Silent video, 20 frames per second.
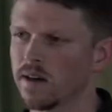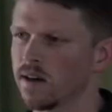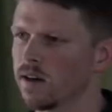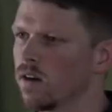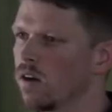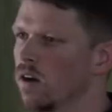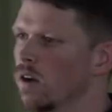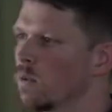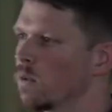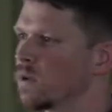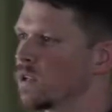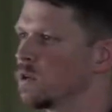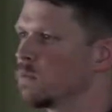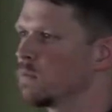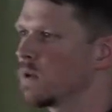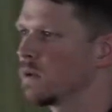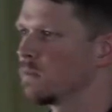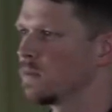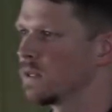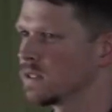not at all when you
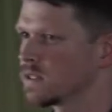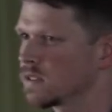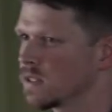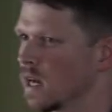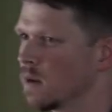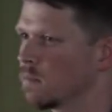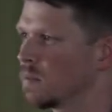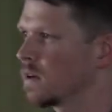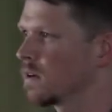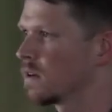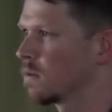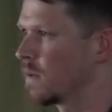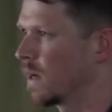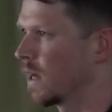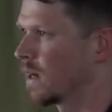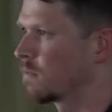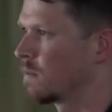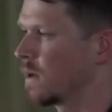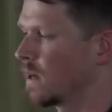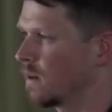might be stopping or
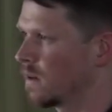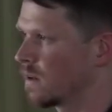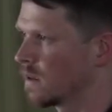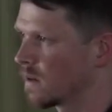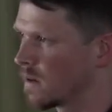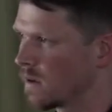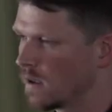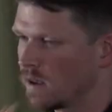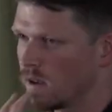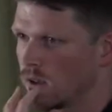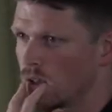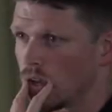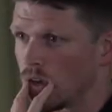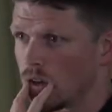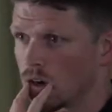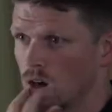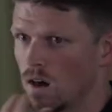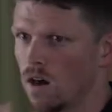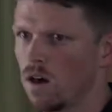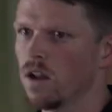backpedaling.
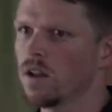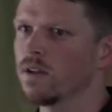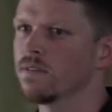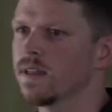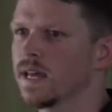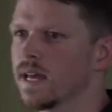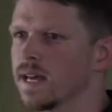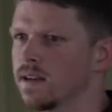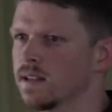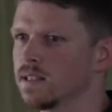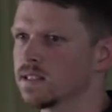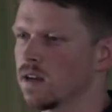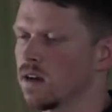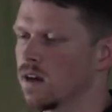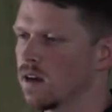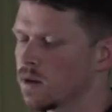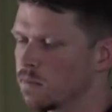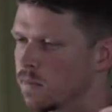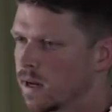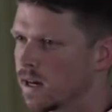And all of that is
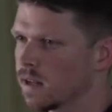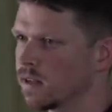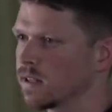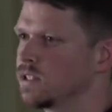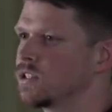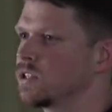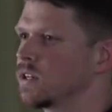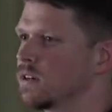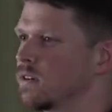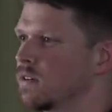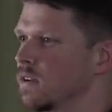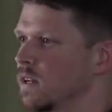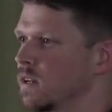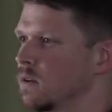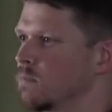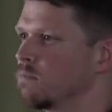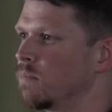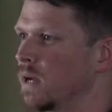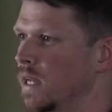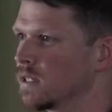automatically
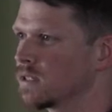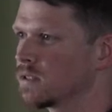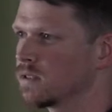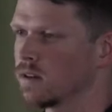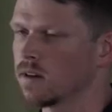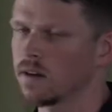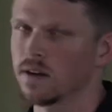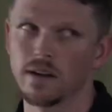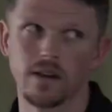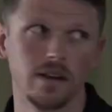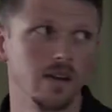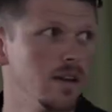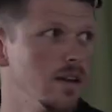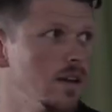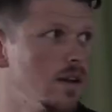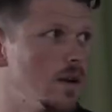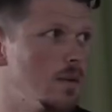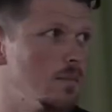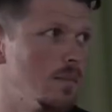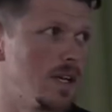generated based on
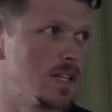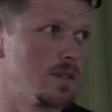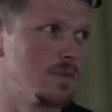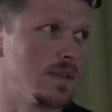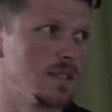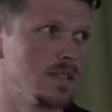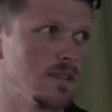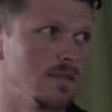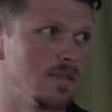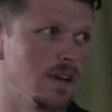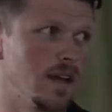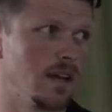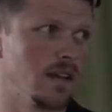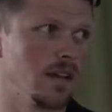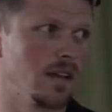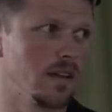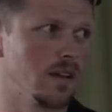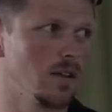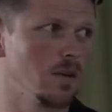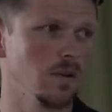measurements of thigh
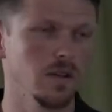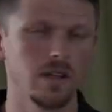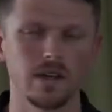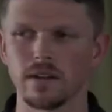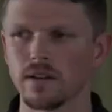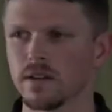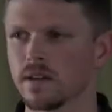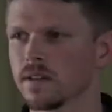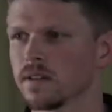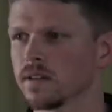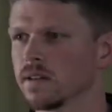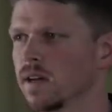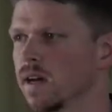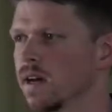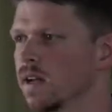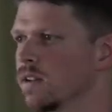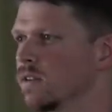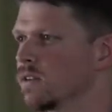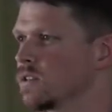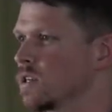length, lower leg length, and the
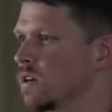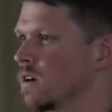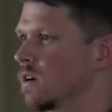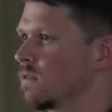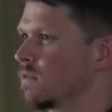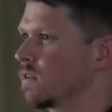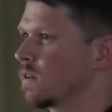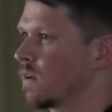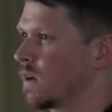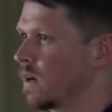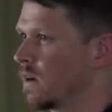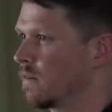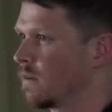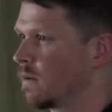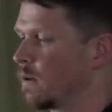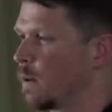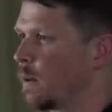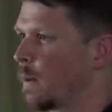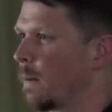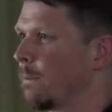height of their chair off the ground.
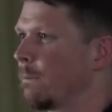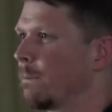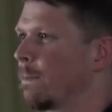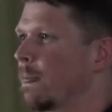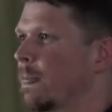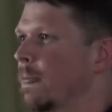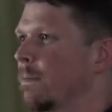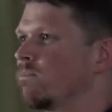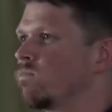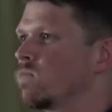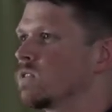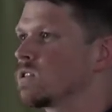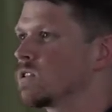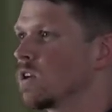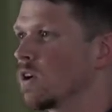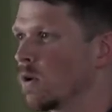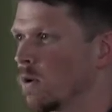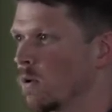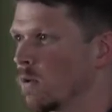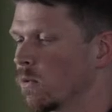
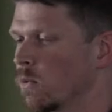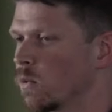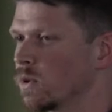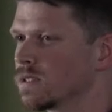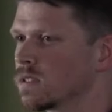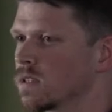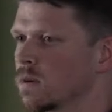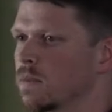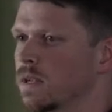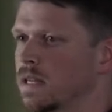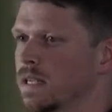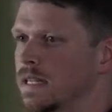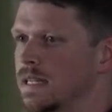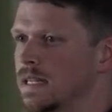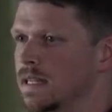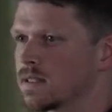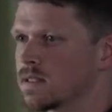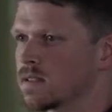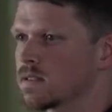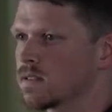So when somebody
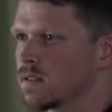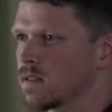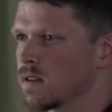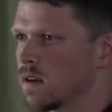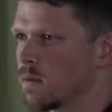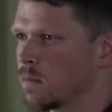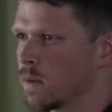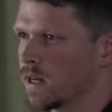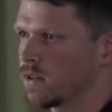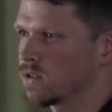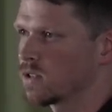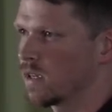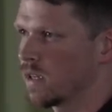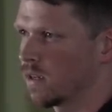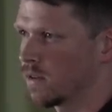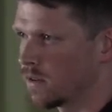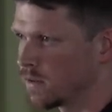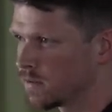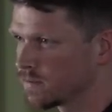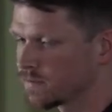gets a
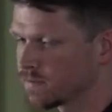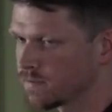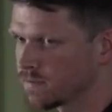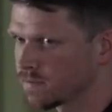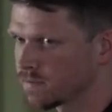myocycle,